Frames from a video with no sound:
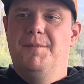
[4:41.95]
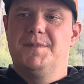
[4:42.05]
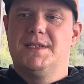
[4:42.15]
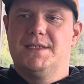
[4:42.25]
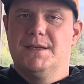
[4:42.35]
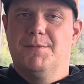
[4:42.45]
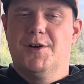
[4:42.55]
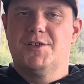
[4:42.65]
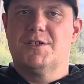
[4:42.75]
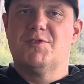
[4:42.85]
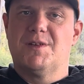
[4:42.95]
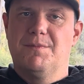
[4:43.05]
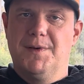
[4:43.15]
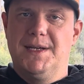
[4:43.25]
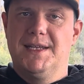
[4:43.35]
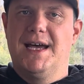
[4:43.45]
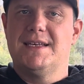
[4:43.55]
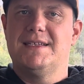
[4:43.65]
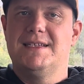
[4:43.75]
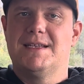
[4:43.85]
Since the purchase was completed
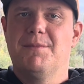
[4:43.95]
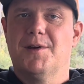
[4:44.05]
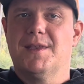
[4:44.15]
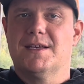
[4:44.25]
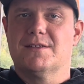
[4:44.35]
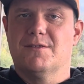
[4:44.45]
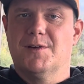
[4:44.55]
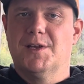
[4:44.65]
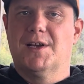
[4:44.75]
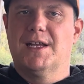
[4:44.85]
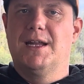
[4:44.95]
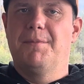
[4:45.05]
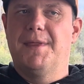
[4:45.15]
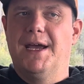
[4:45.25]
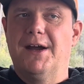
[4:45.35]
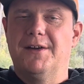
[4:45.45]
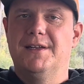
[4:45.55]
last December, things are really looking up there.